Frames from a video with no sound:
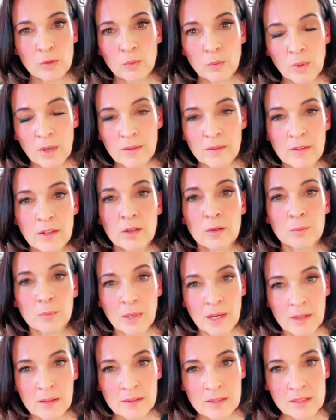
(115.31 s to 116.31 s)
what their
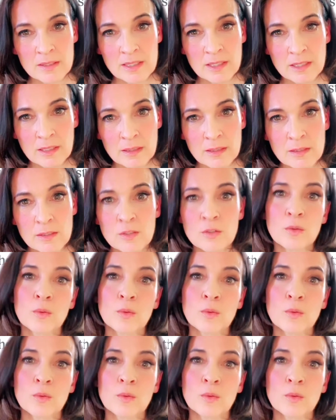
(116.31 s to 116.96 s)
policy is,